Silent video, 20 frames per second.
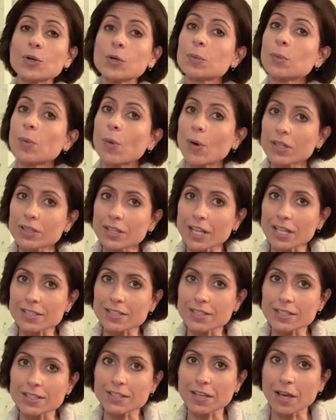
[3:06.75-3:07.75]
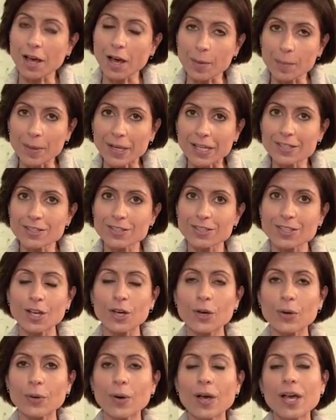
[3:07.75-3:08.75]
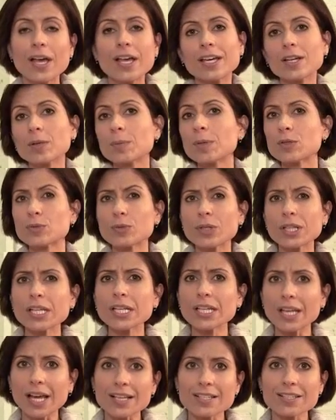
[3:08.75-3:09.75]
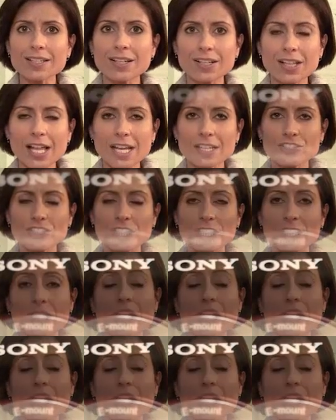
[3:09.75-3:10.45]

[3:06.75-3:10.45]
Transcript: more lenses coming, so it'll be a really nice collection.